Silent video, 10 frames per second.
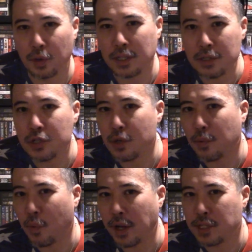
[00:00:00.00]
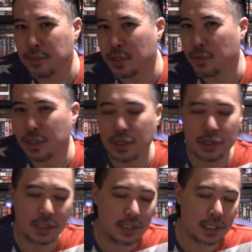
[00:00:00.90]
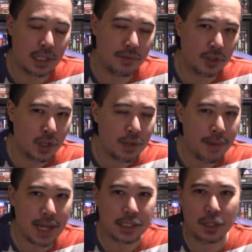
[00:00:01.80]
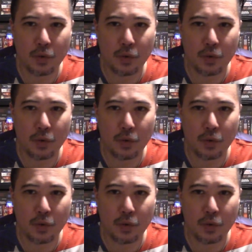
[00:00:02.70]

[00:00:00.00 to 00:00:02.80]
It doesn't show quite as much with adults because either they've learned to mask it,